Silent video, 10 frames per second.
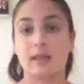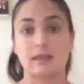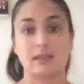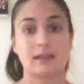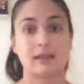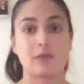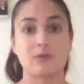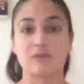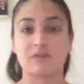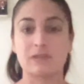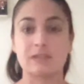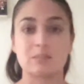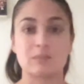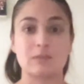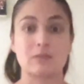allow your feet to
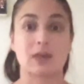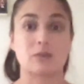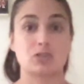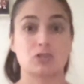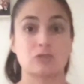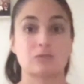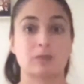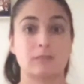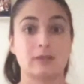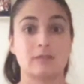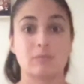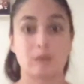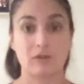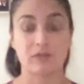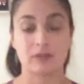be without shoes, maybe even
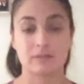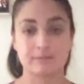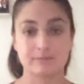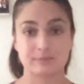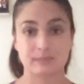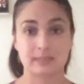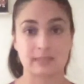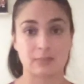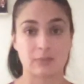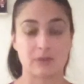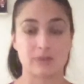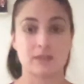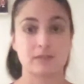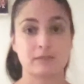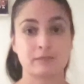barefoot. Take a breath in.